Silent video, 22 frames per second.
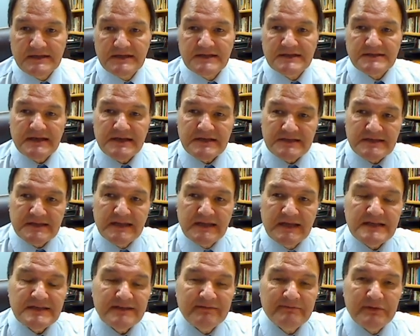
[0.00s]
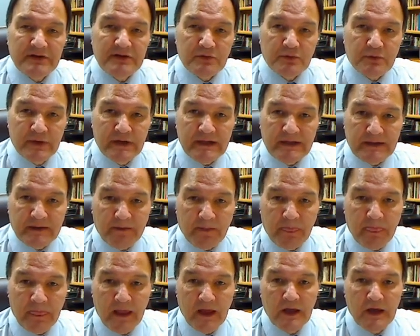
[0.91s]
He says, "These have been
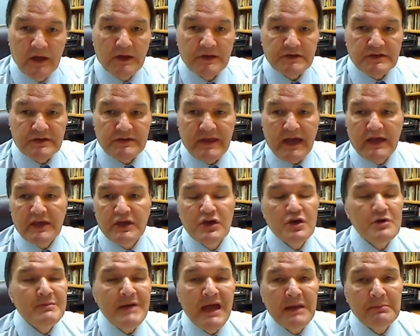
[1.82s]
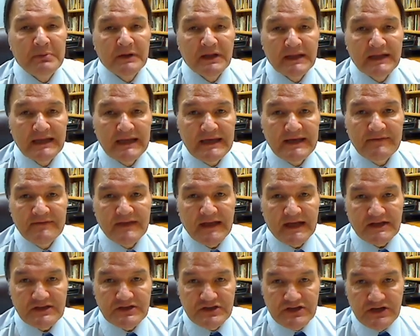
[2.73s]
written so that you may believe
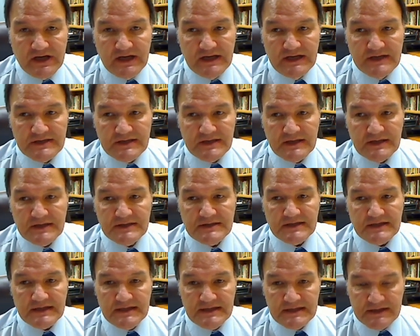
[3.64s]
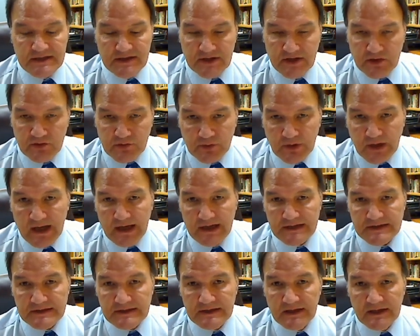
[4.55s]
that Jesus is the
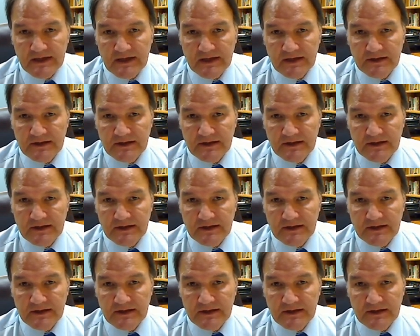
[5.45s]
Christ,